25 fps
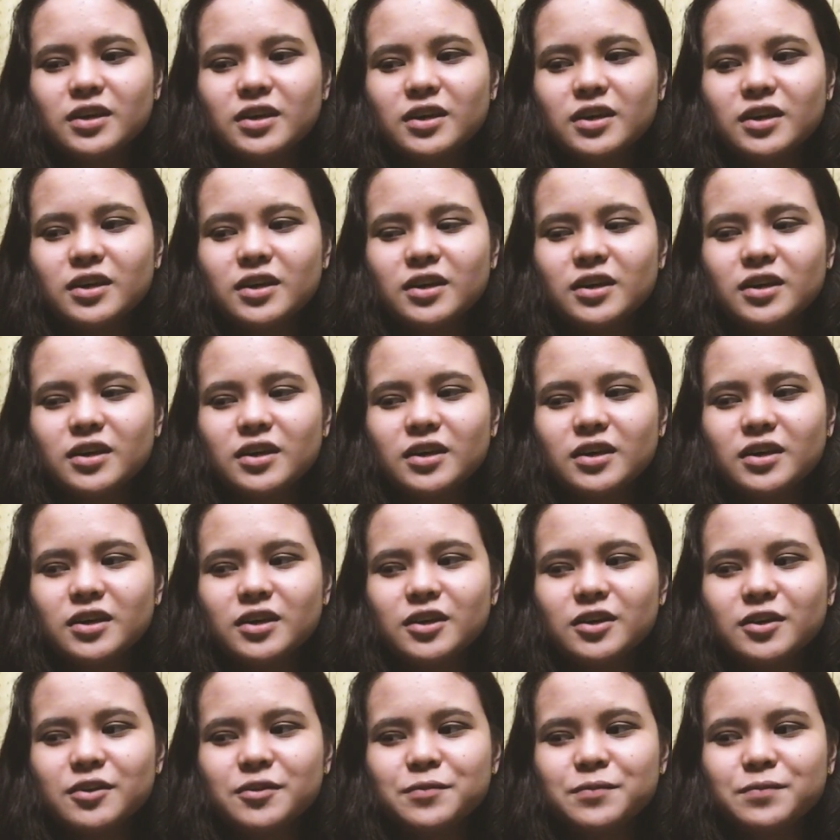
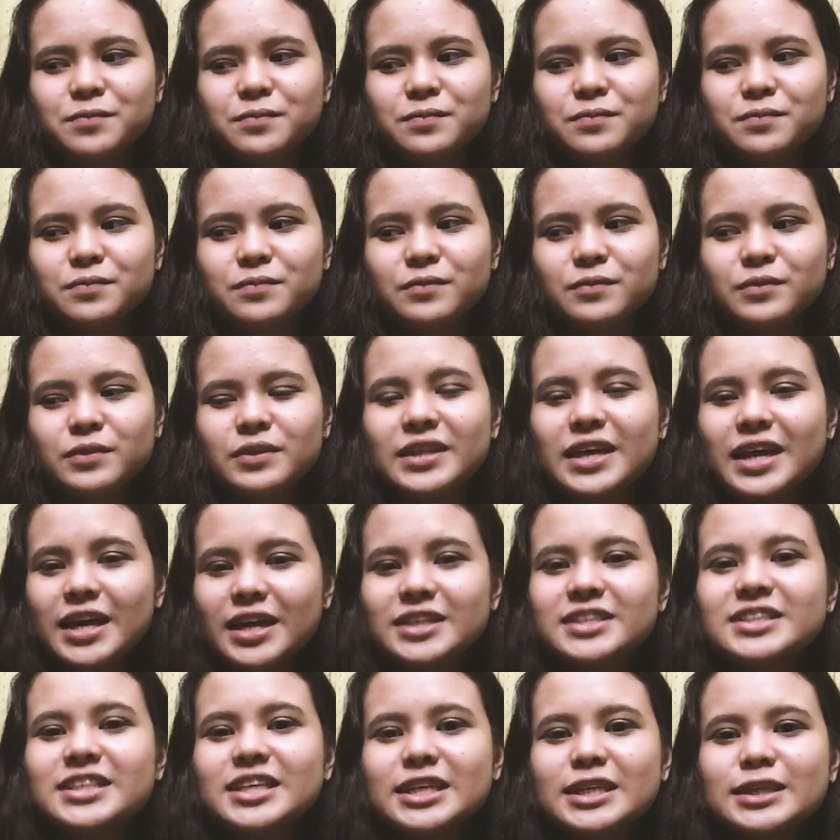um,
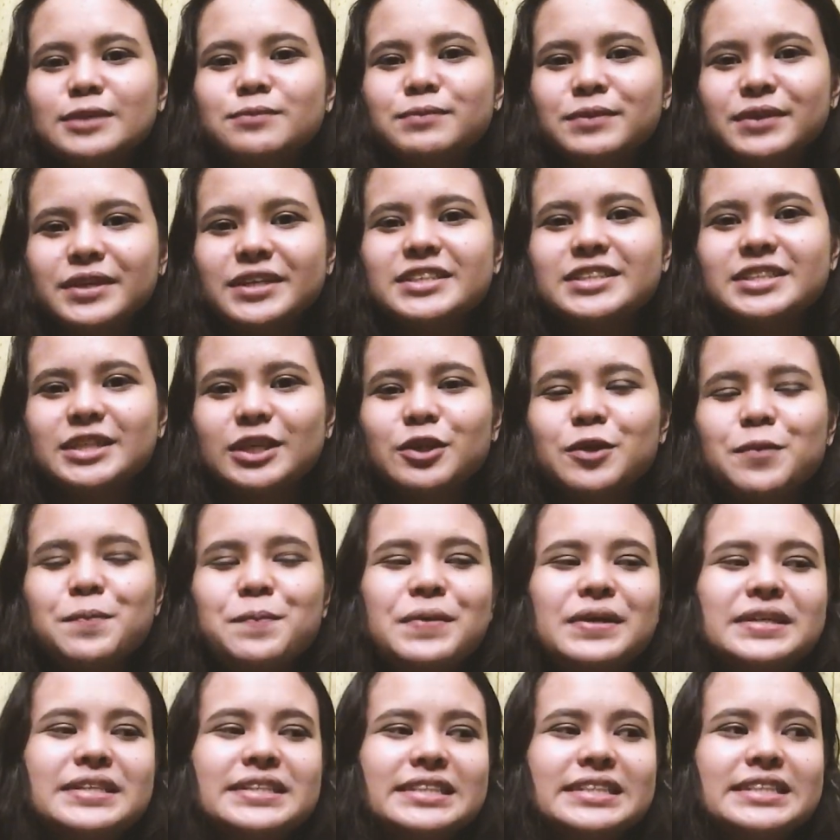dahil sa experience na ito,
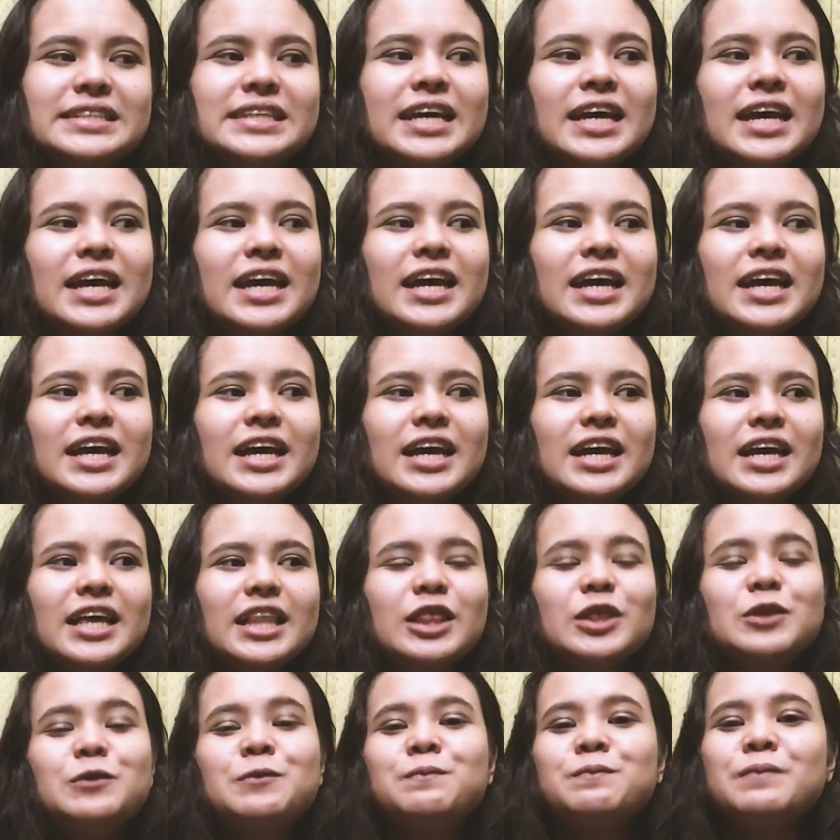mas
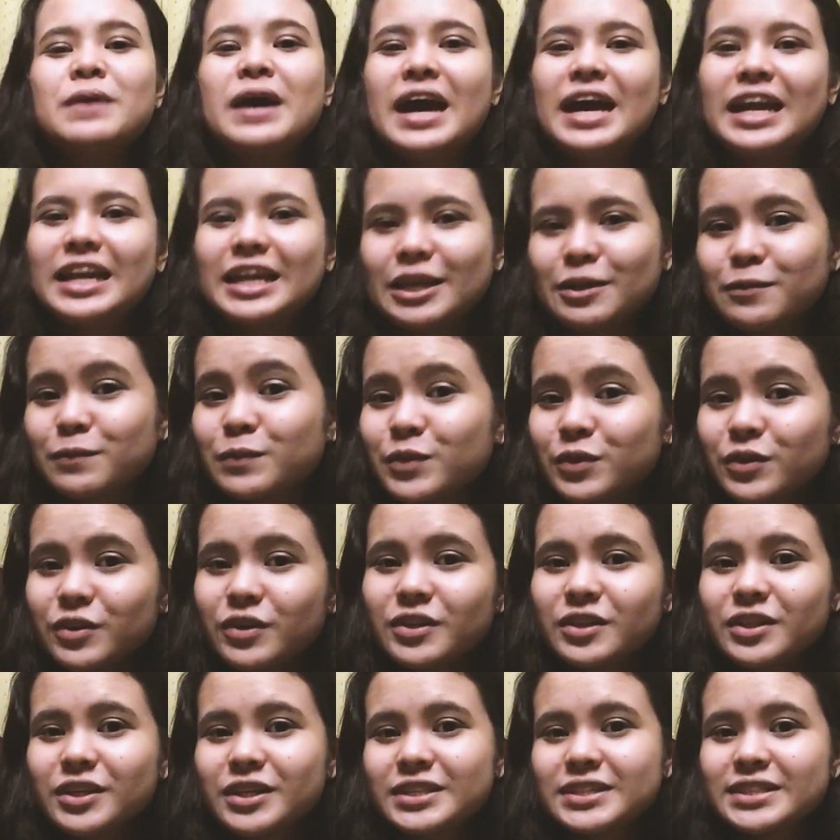lumalim yung
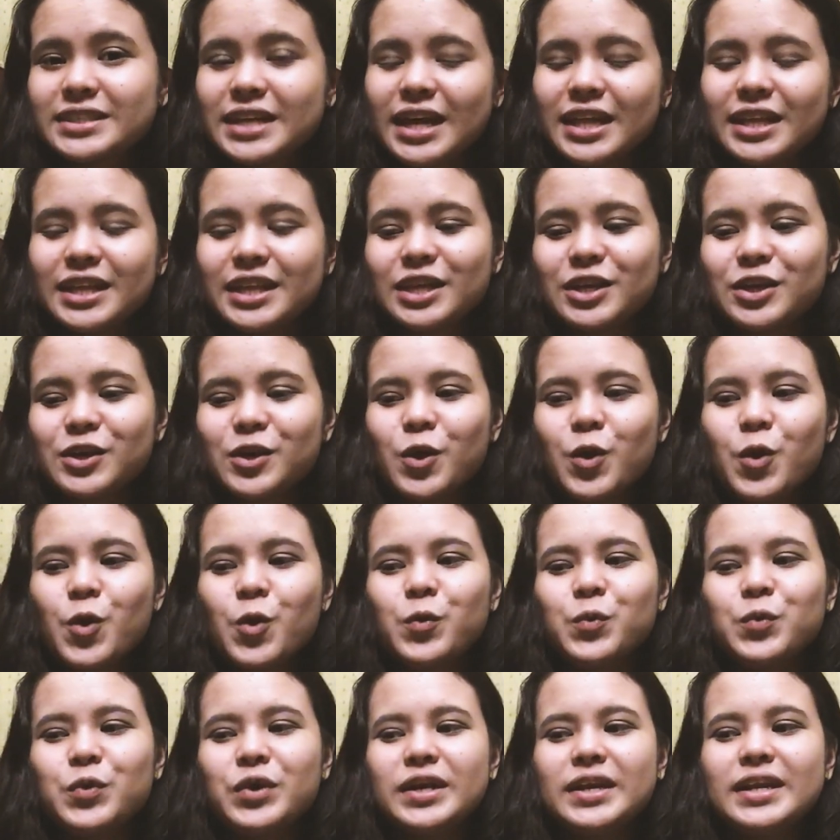understanding
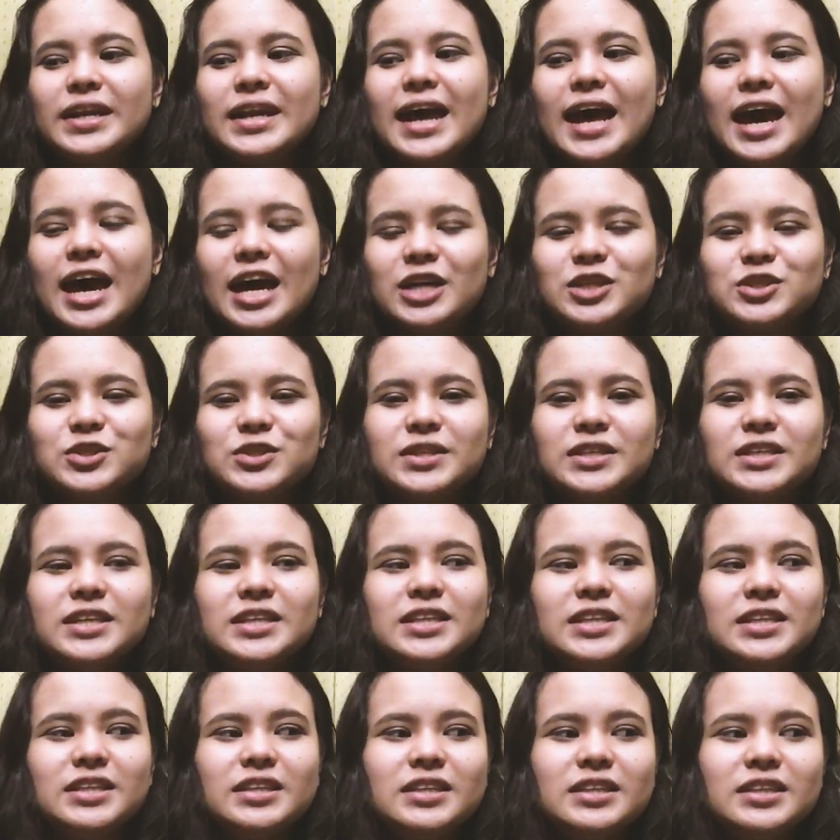ko with actually
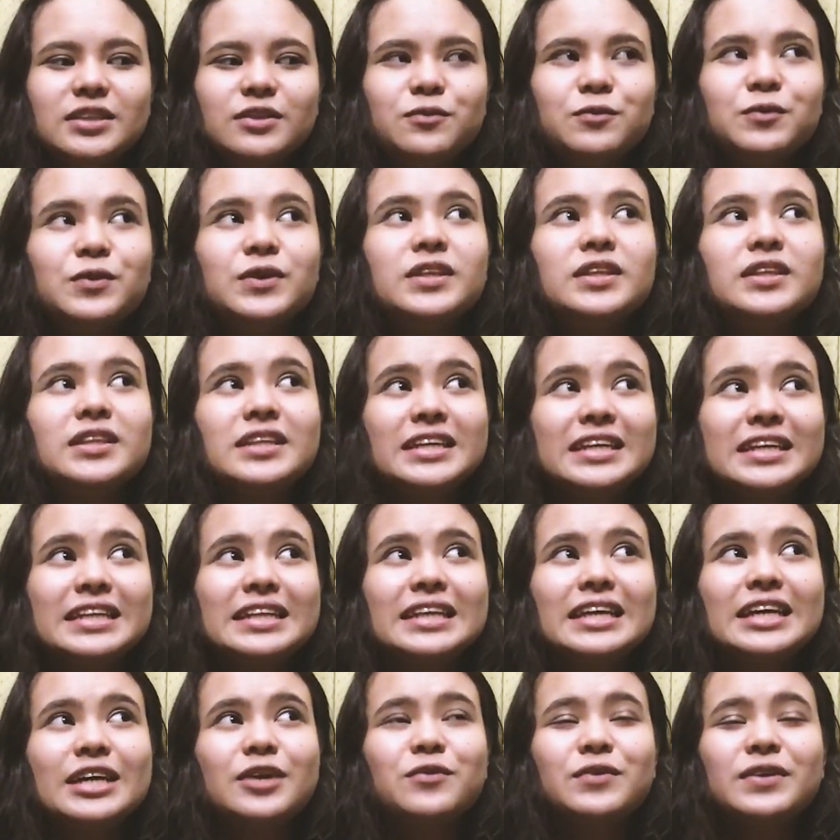with
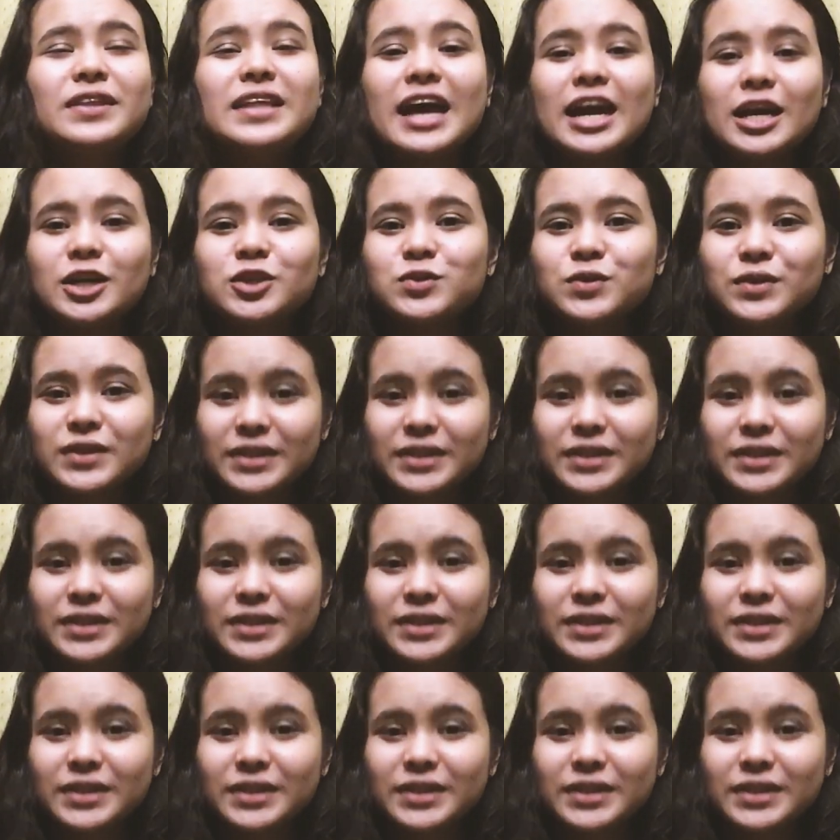dealing with actual